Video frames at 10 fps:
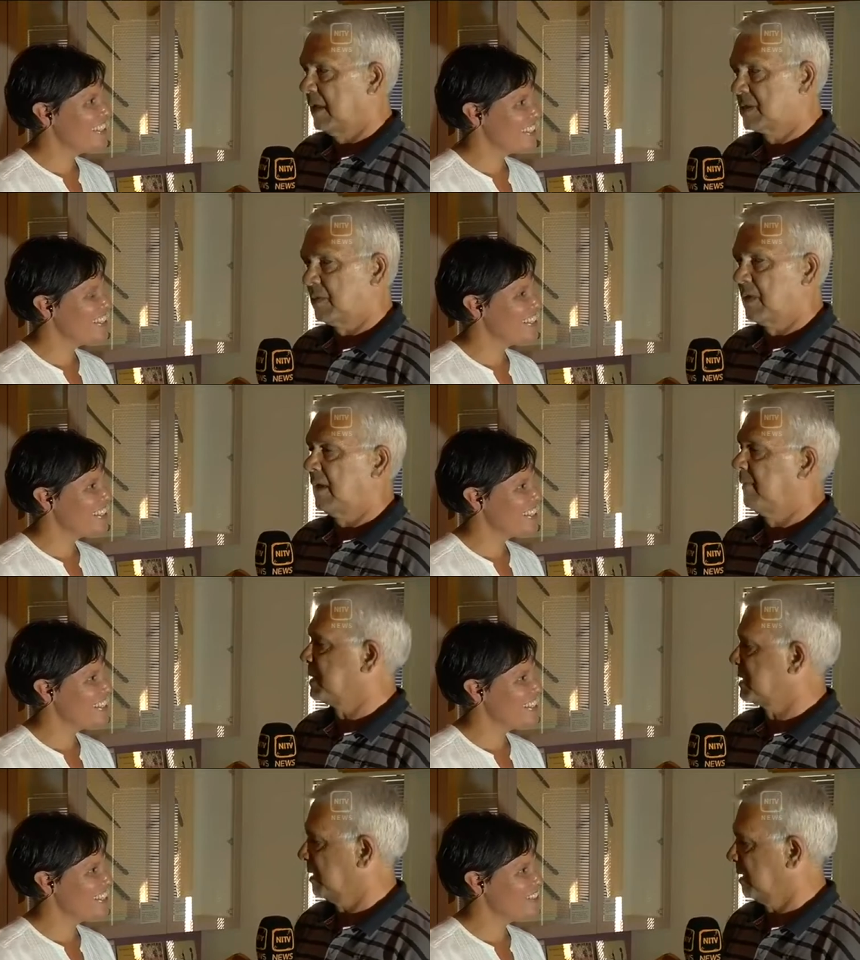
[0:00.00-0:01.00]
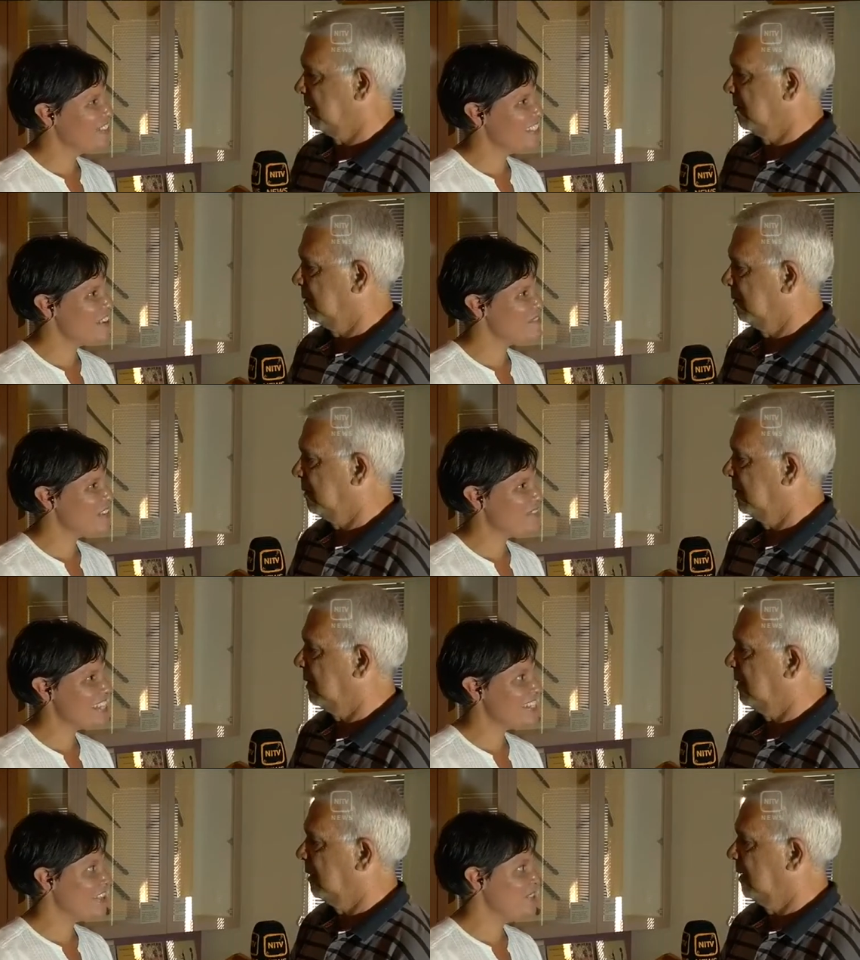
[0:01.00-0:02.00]
Speaker 1: that's what I'd love to see.
Speaker 2: Wouldn't that be
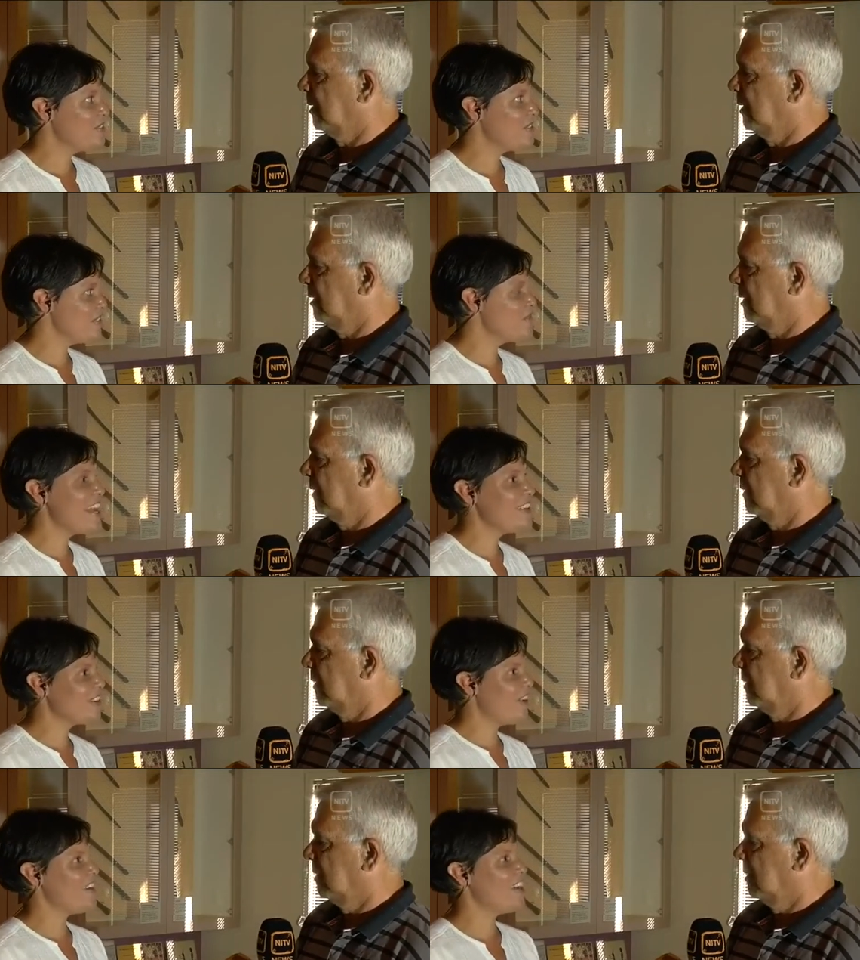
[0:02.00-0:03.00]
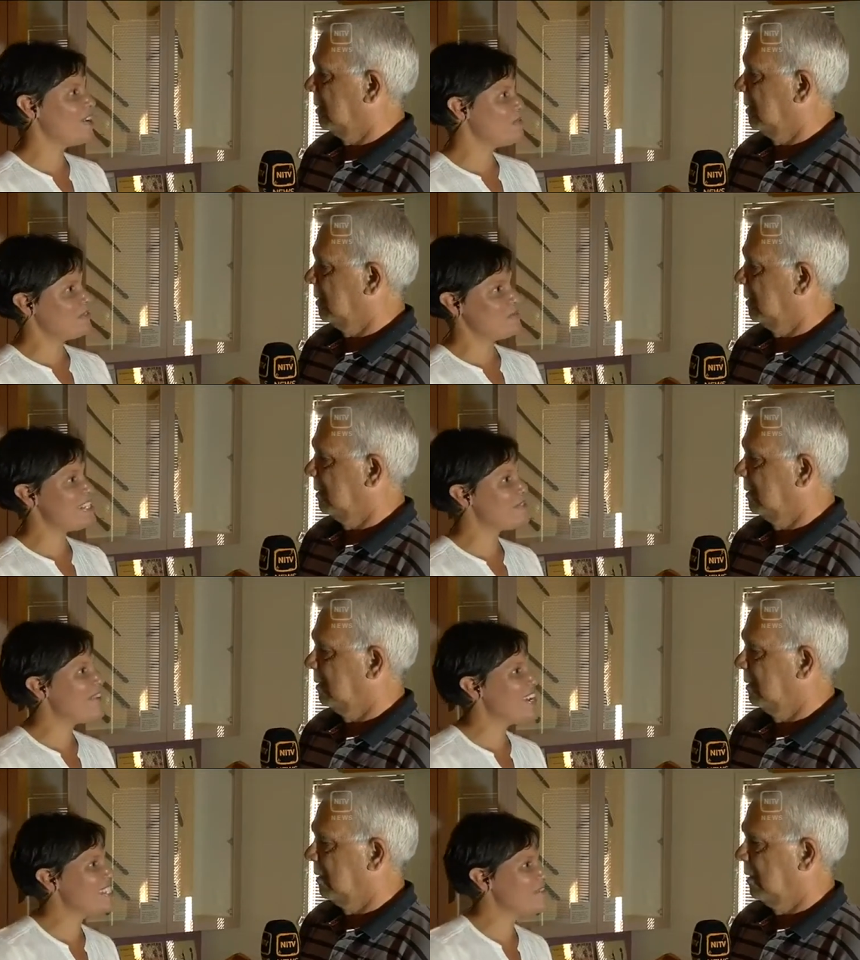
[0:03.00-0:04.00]
amazing? And look, the way you're going, I wouldn't be
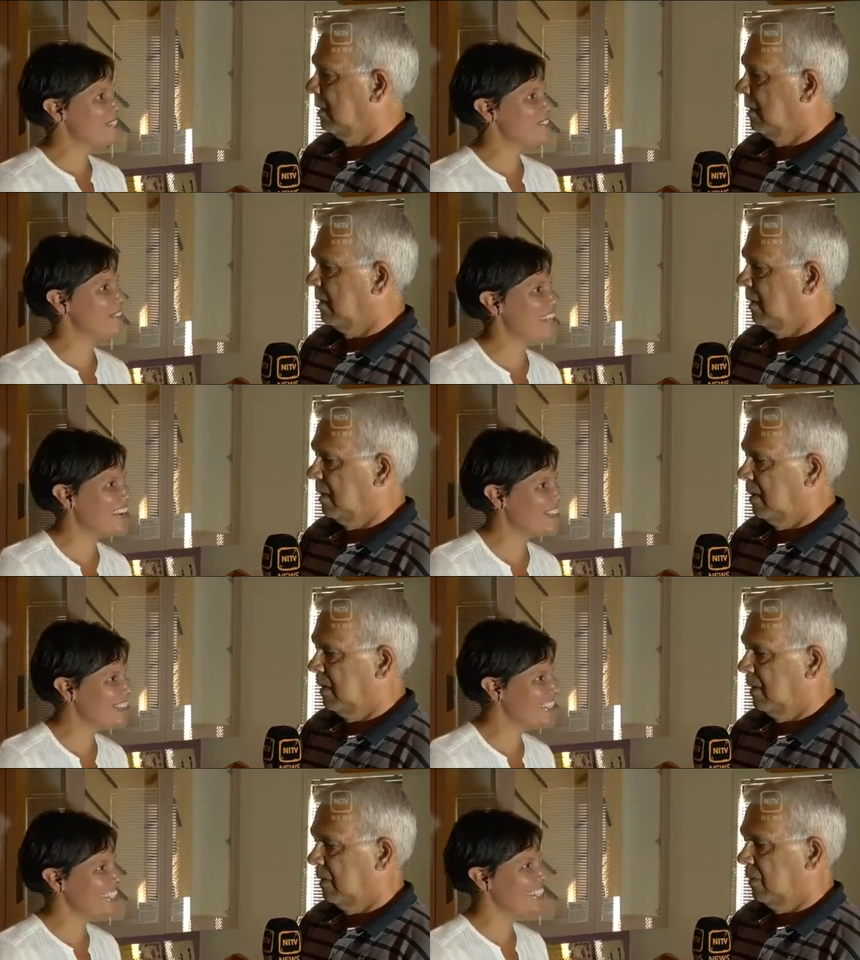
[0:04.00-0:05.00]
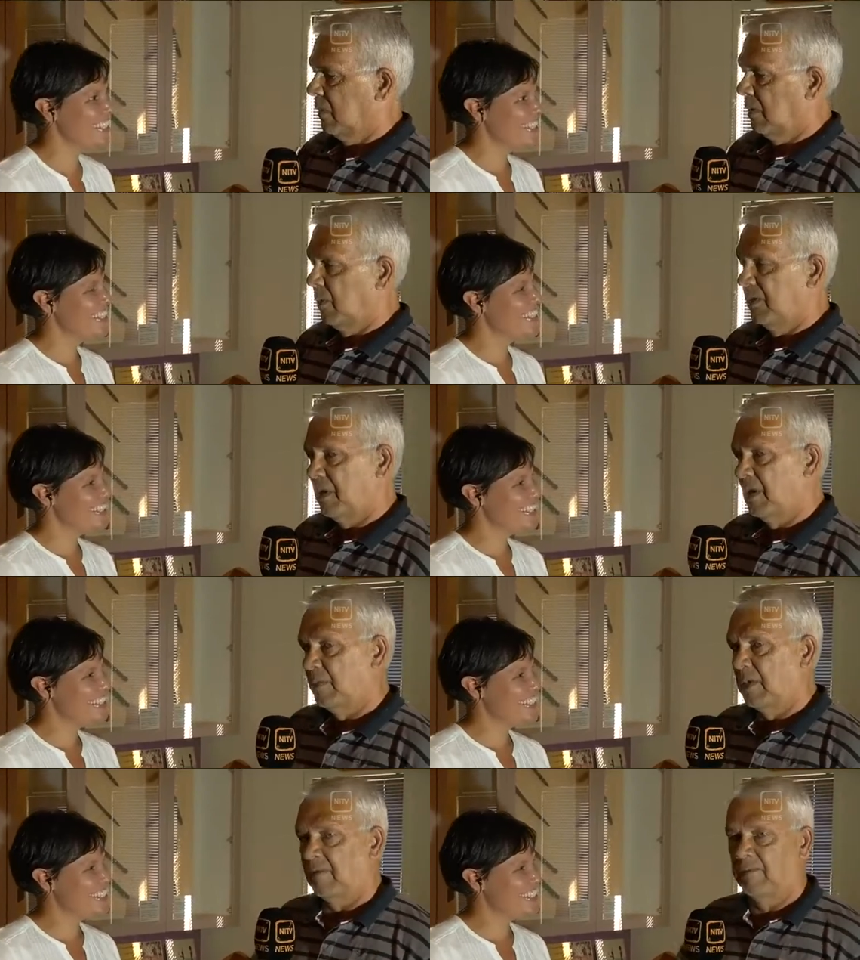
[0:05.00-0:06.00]
surprised if we saw that, Gordon.
Speaker 1: Well, with the
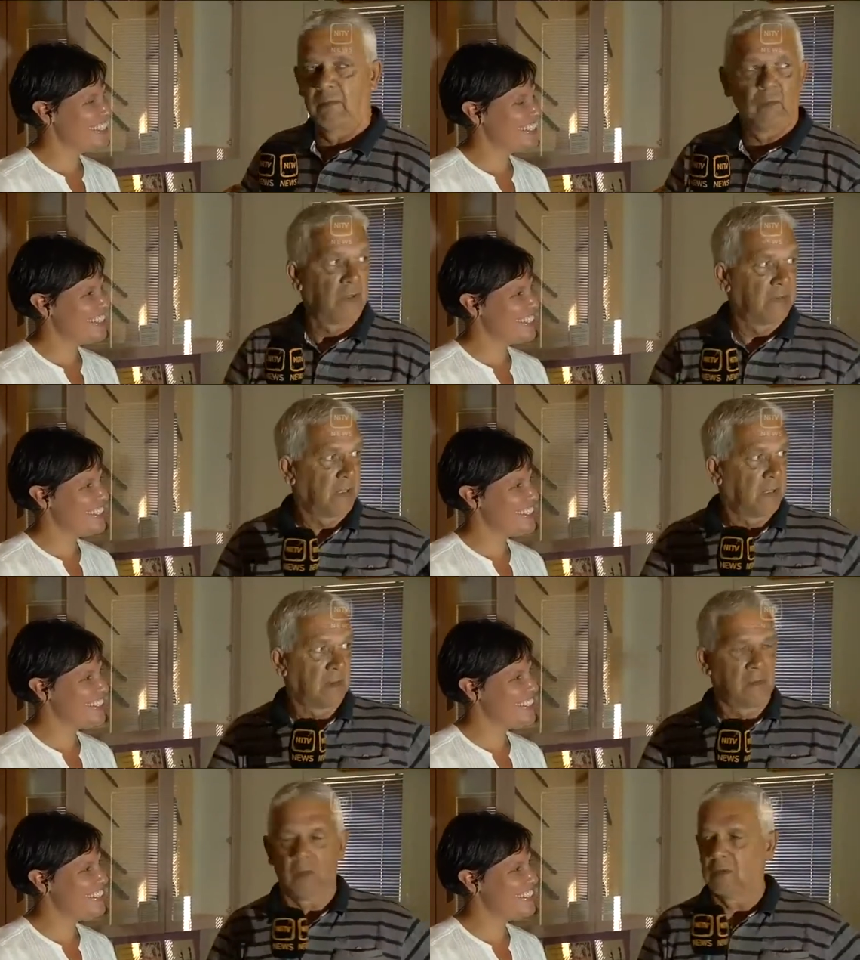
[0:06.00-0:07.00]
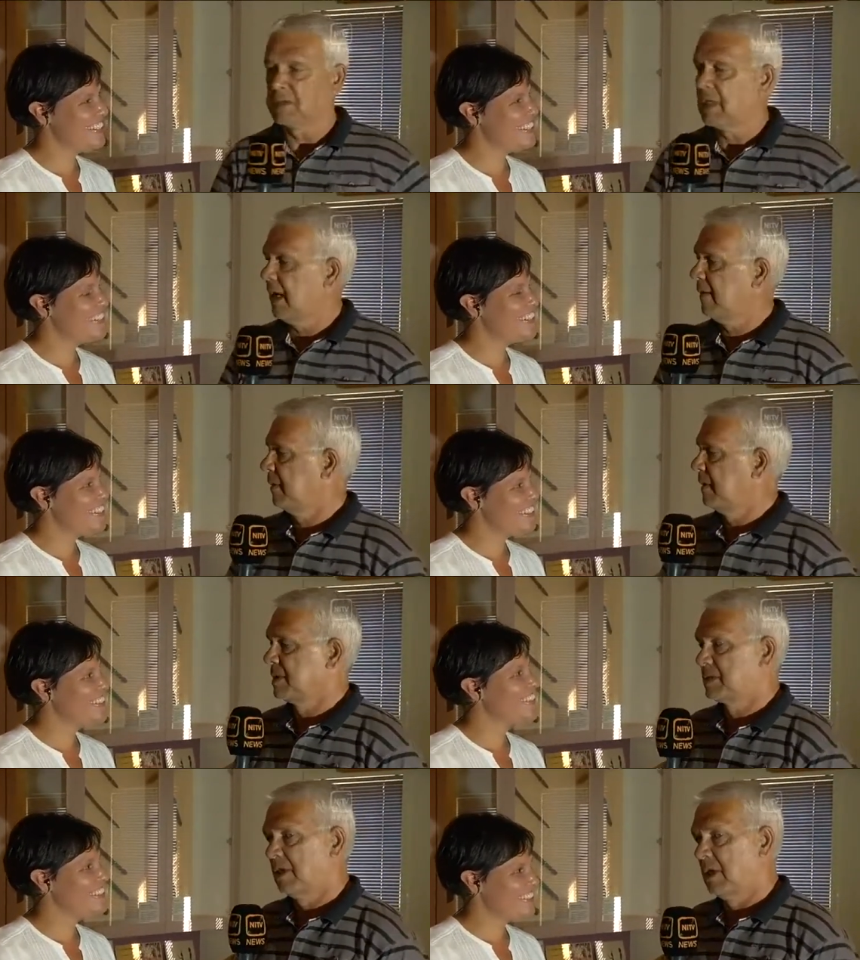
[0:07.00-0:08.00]
help of the all staff and the
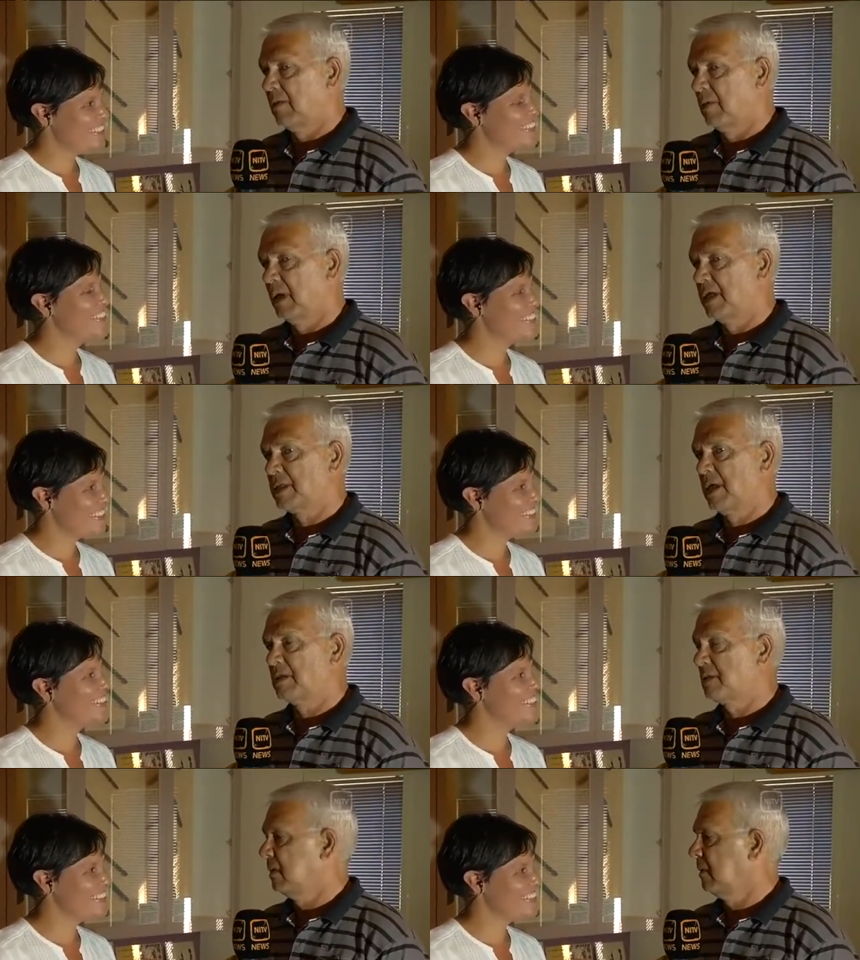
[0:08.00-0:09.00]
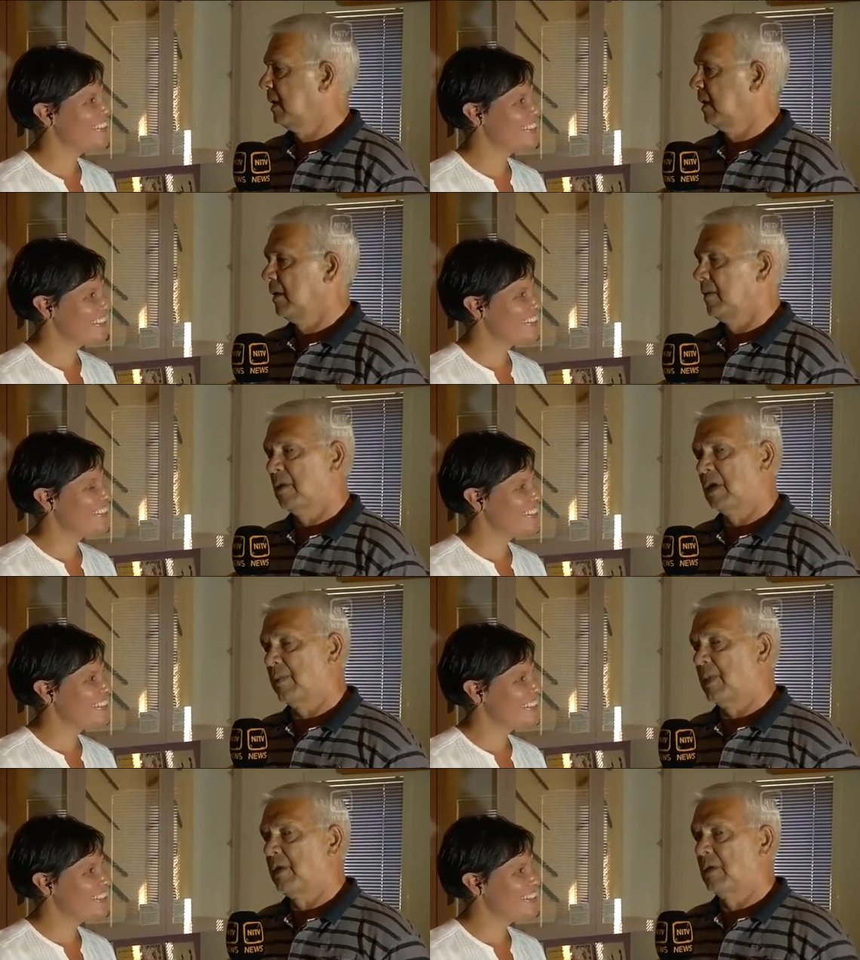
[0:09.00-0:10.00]
CEO of the Lands Council and the
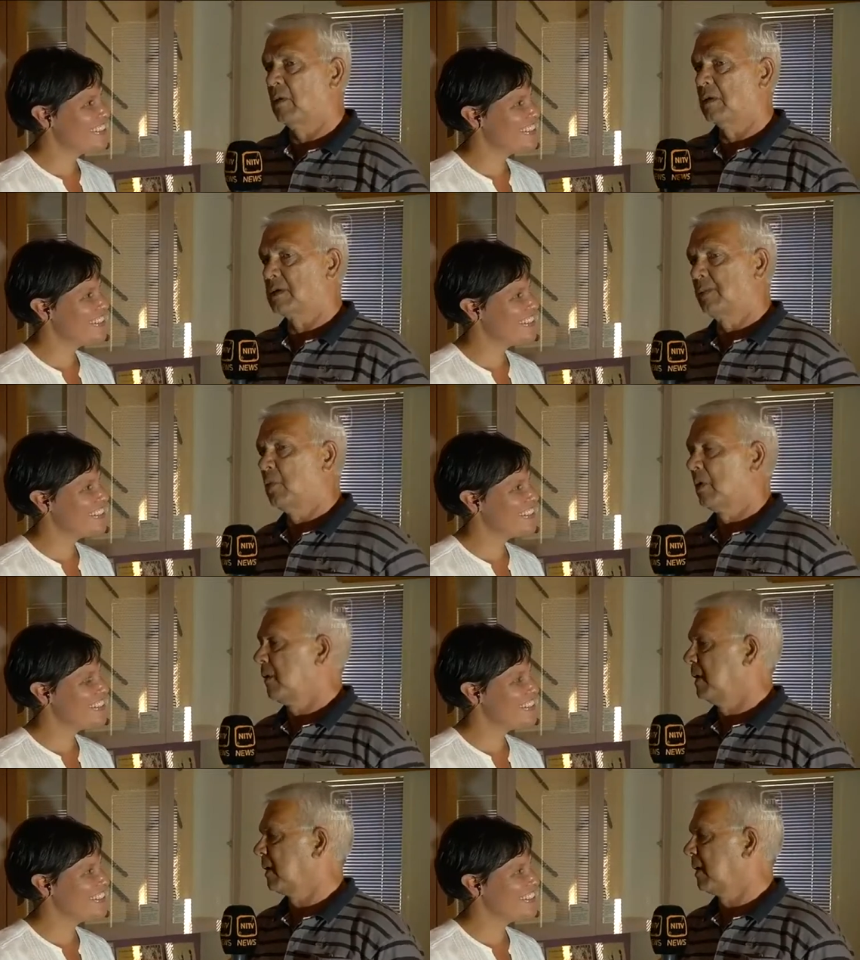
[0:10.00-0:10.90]
community, all the support around the